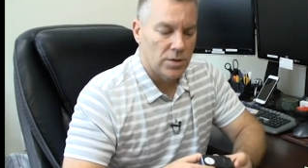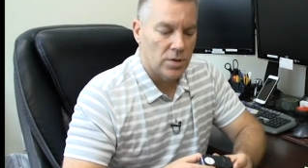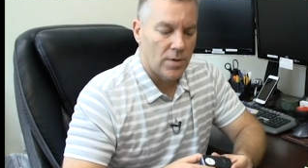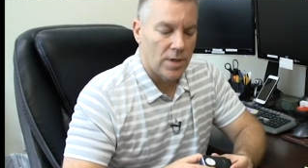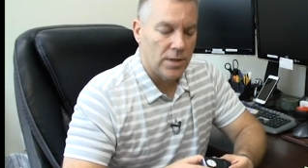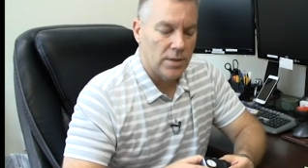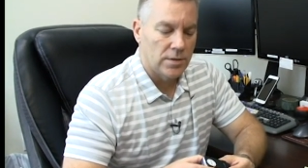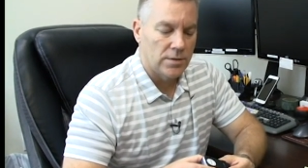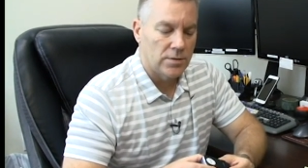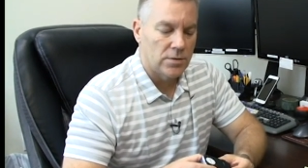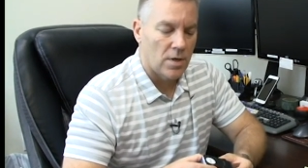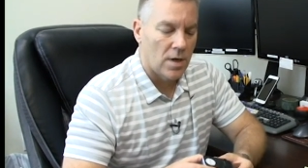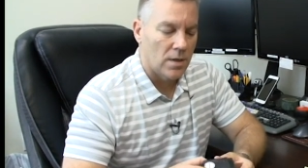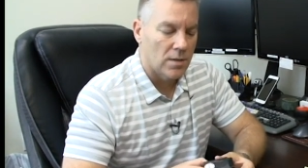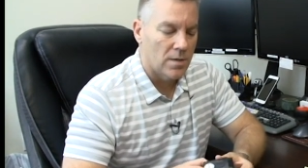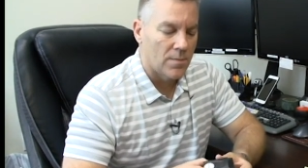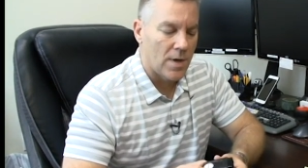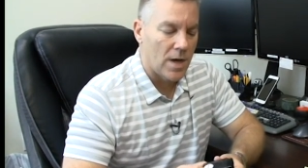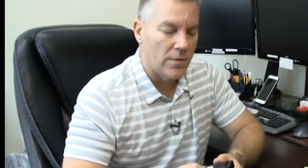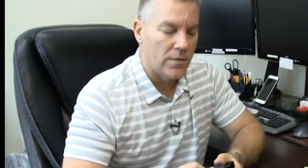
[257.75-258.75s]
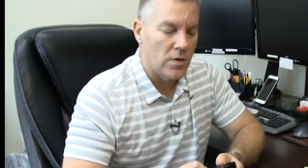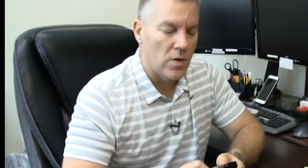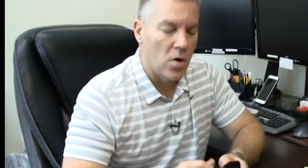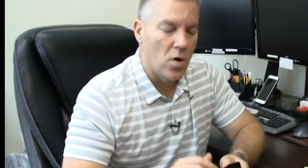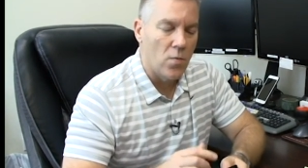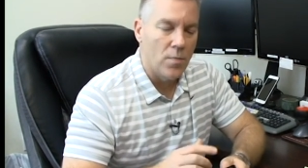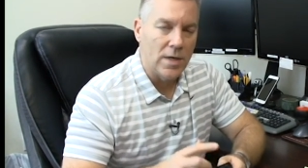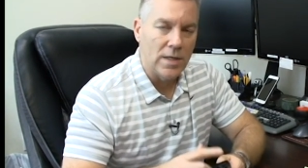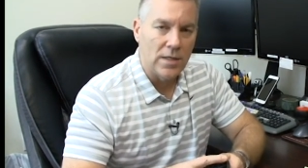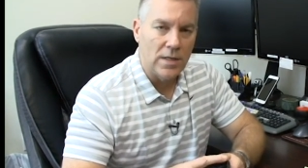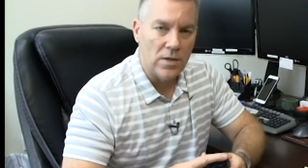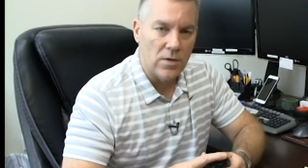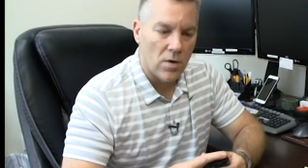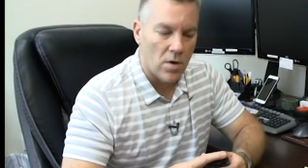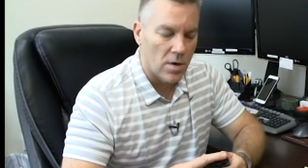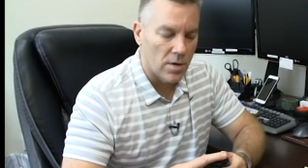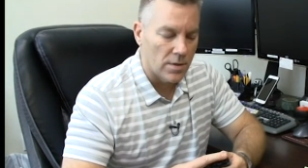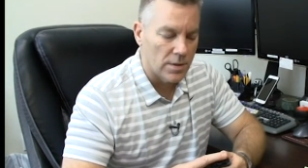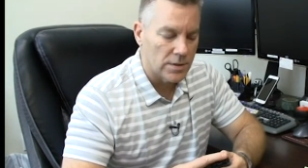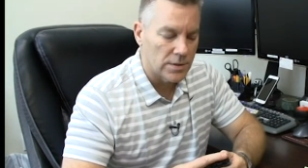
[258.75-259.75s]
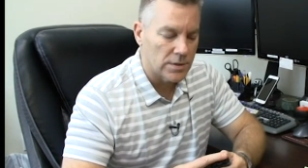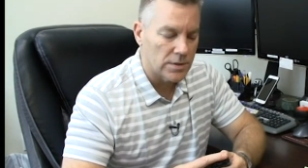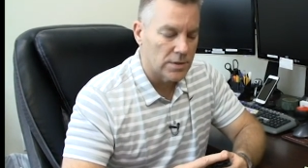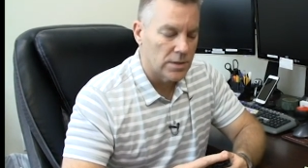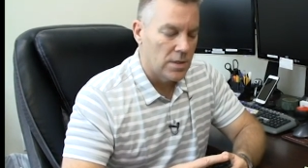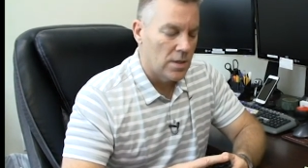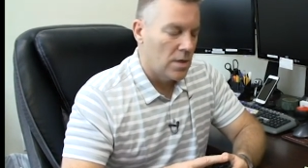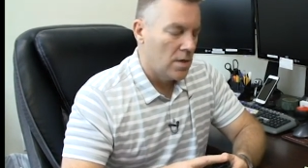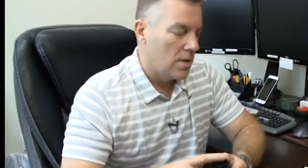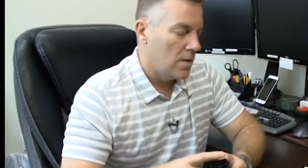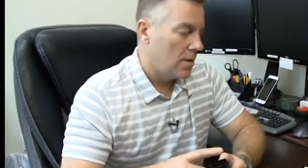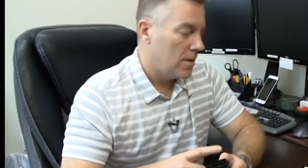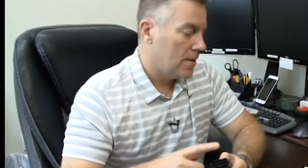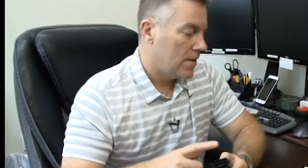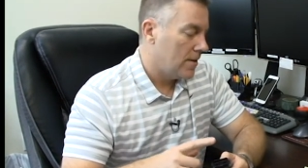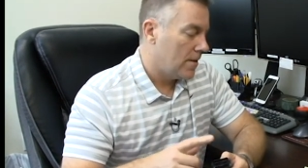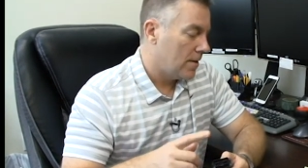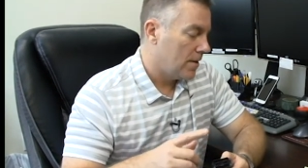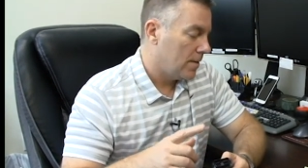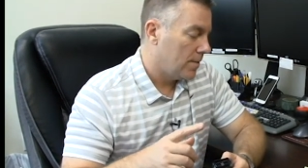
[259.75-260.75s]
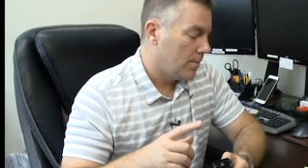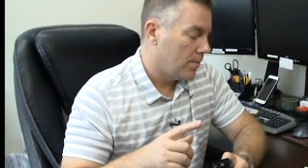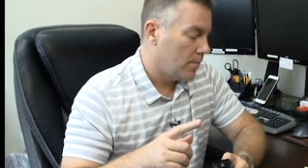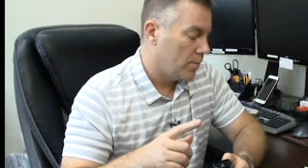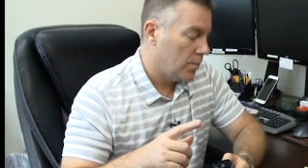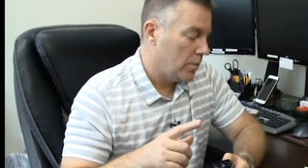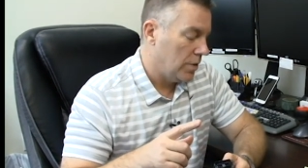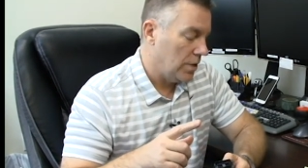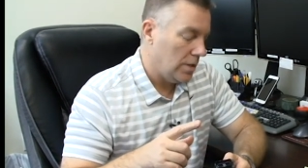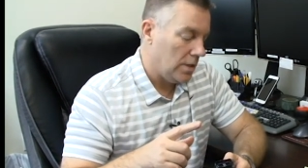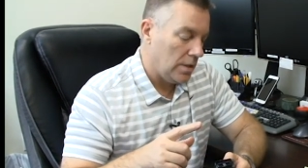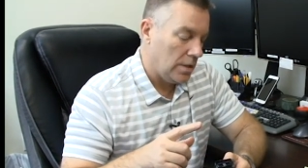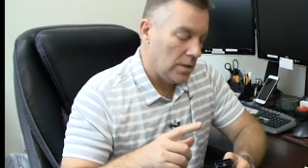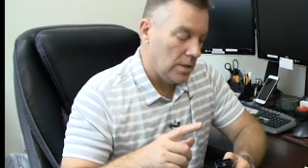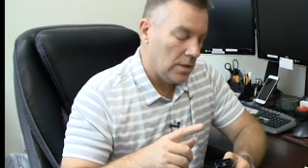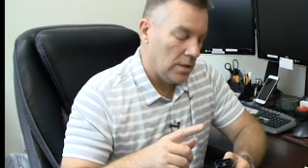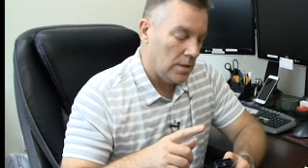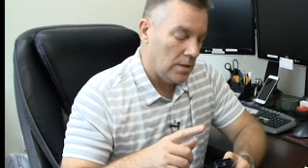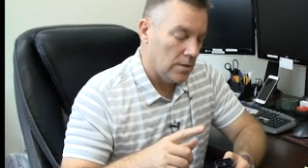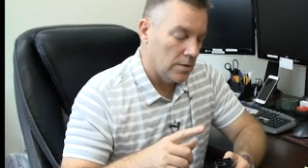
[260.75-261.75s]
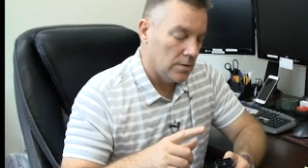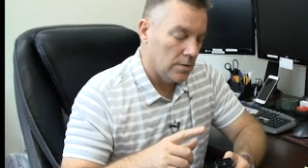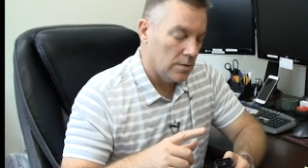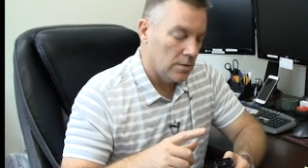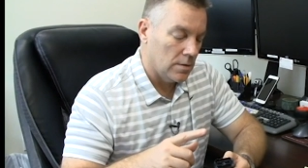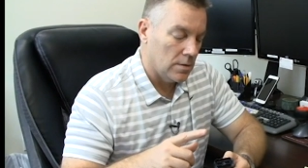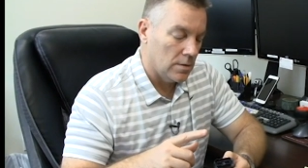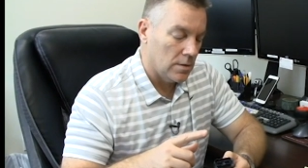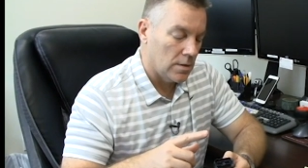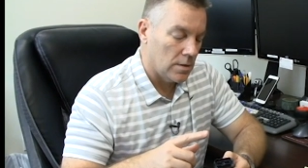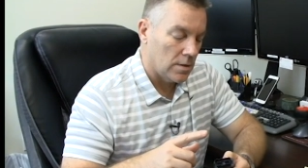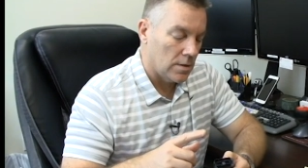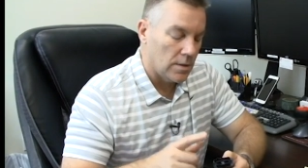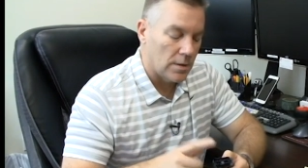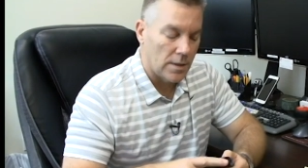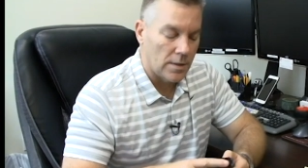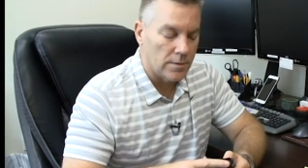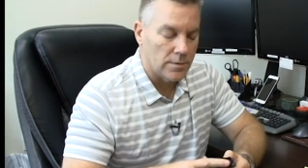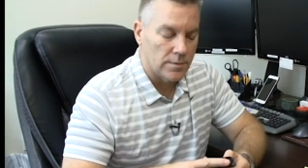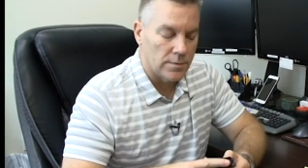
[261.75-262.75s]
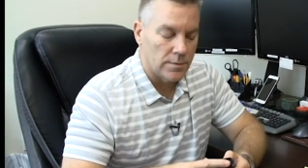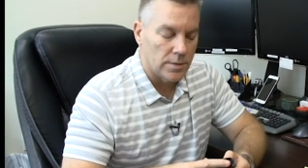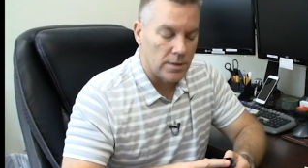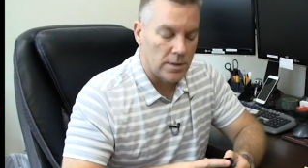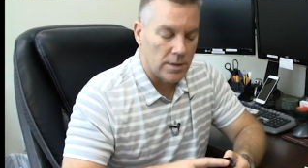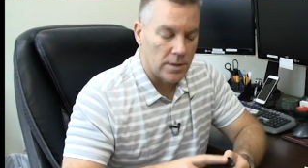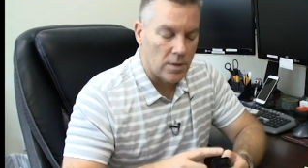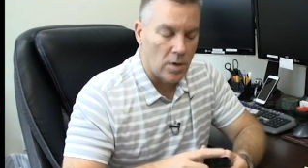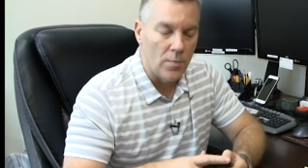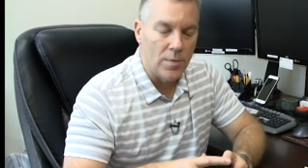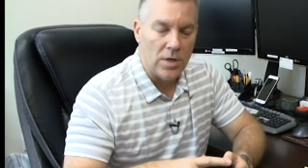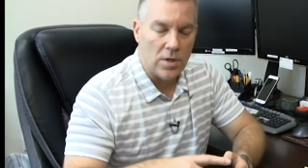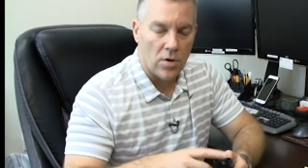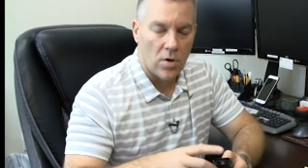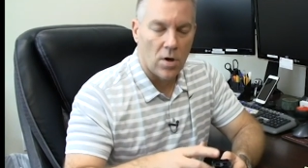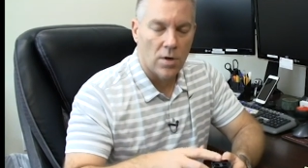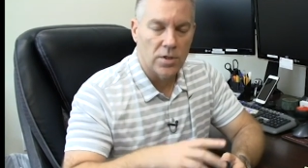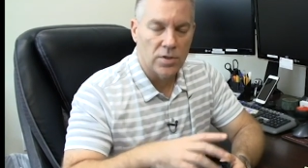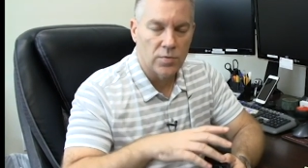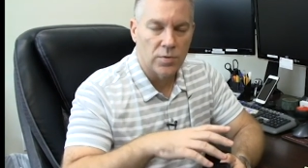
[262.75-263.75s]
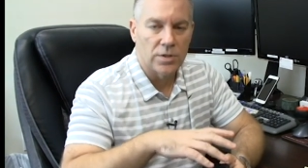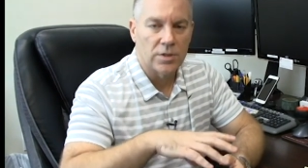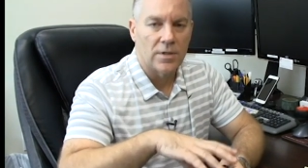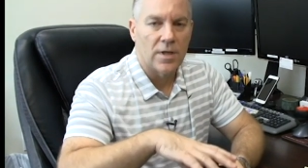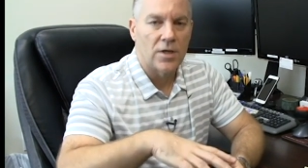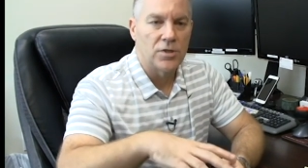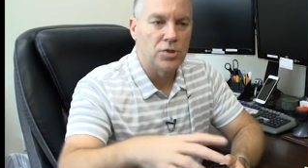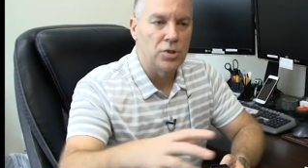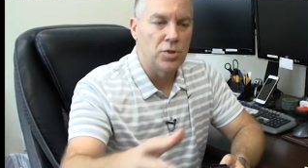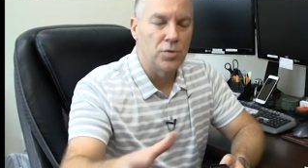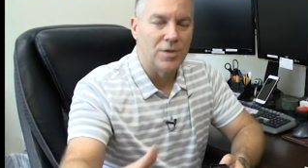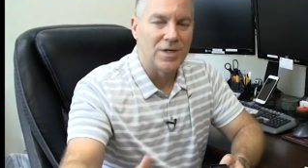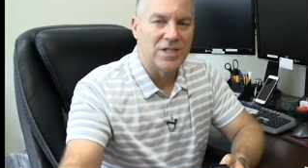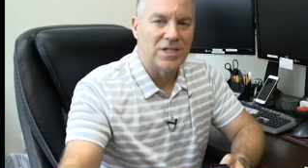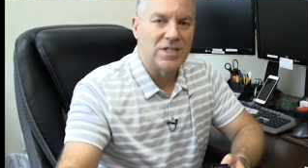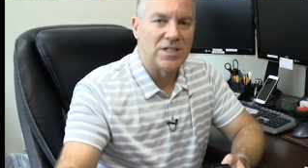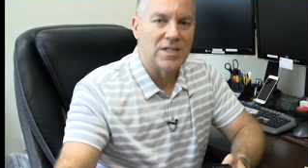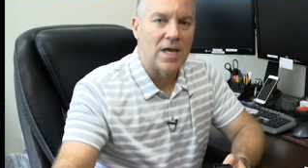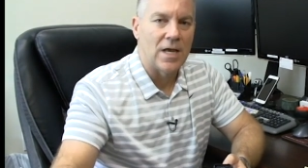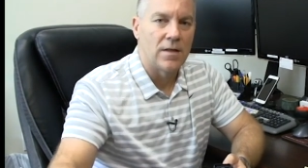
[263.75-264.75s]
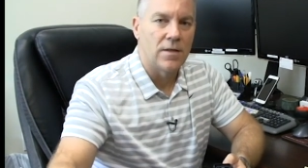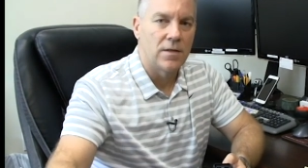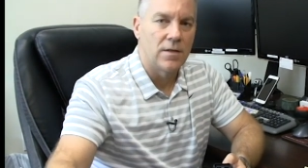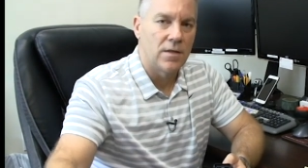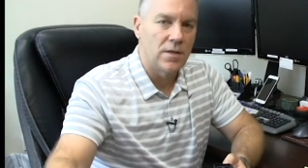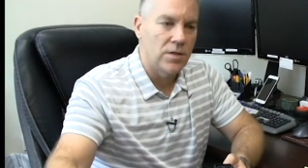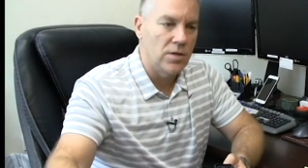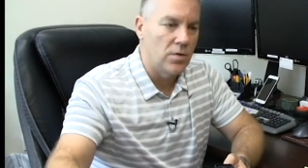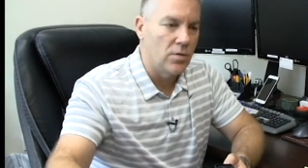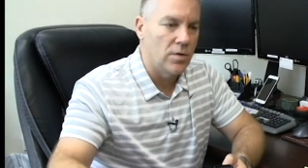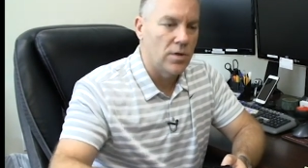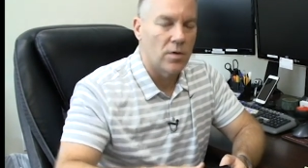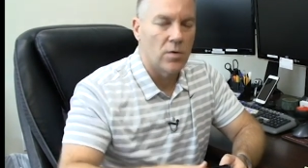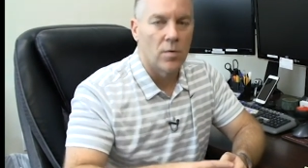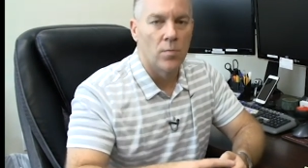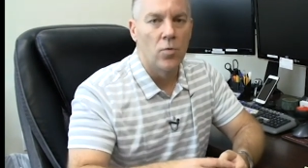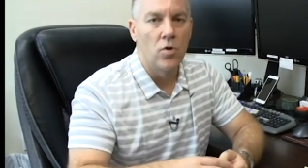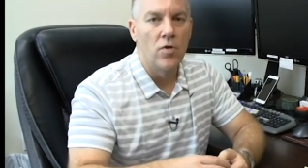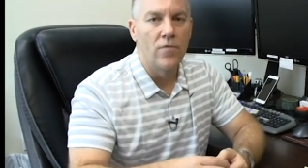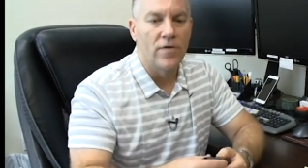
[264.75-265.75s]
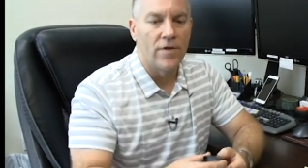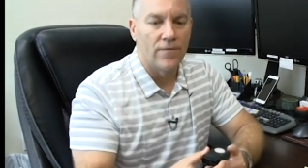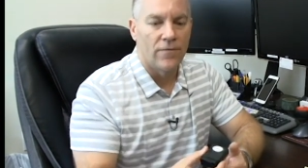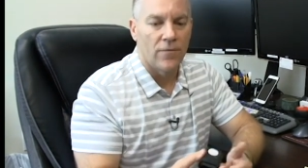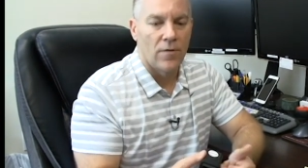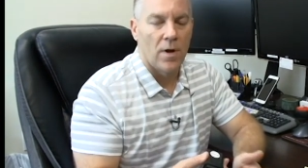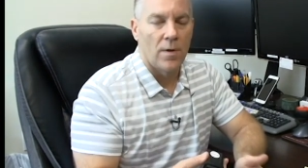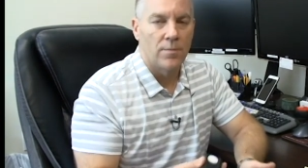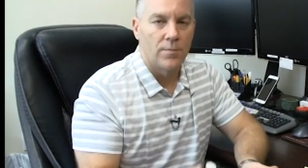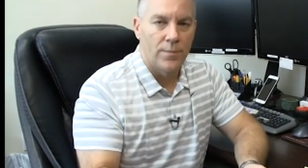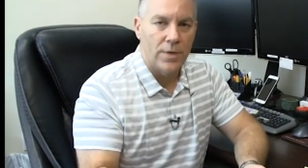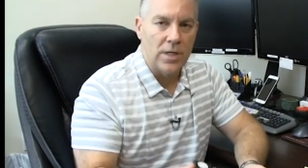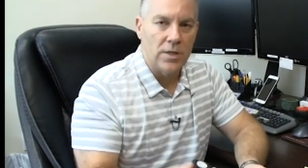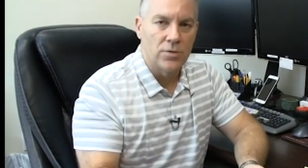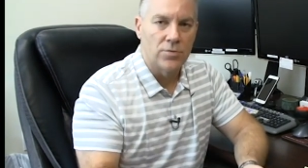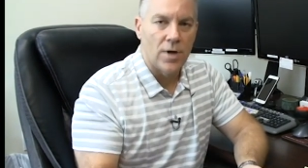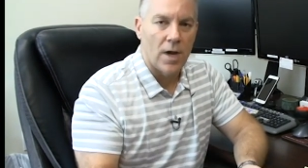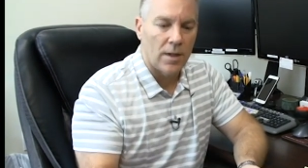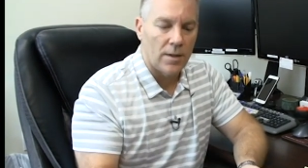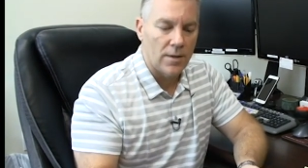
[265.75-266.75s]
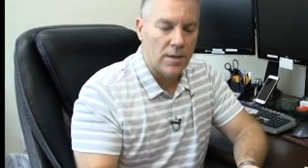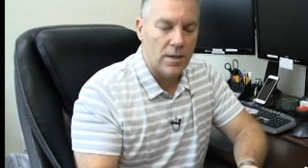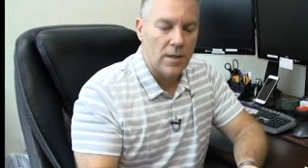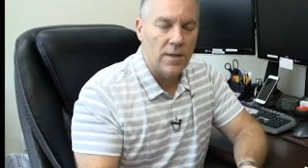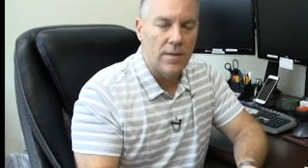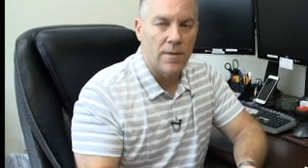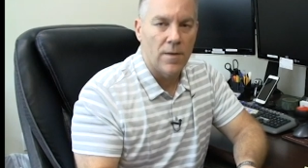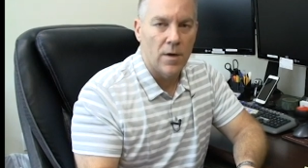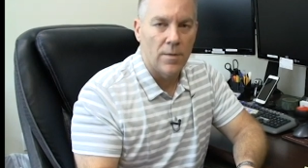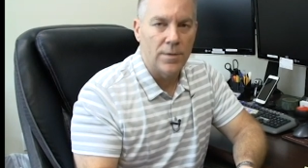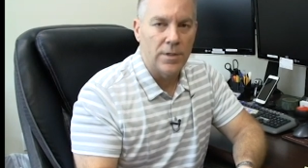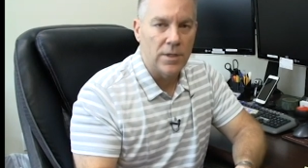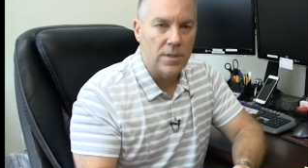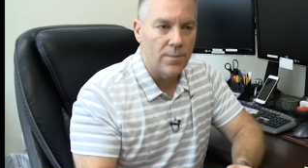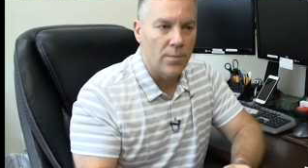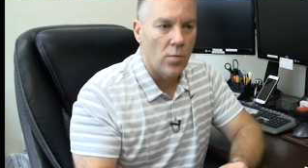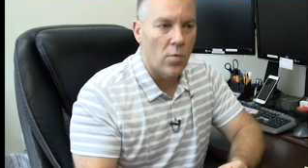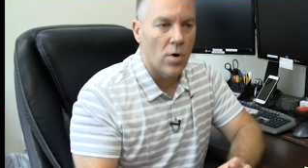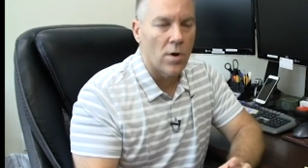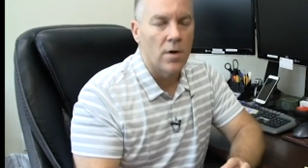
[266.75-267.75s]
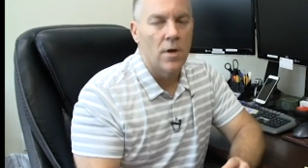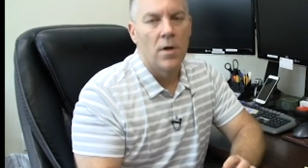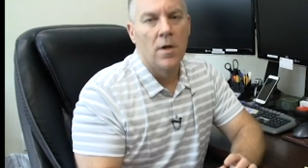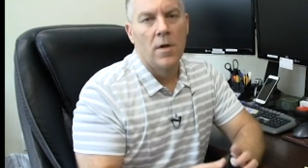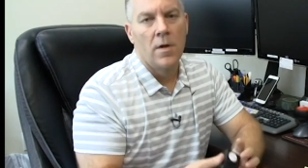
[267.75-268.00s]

So I talked about the OBD harness, um, the uh, uh, uh OBD harness, which allows you to extend the unit or move it from being directly in the OBD port.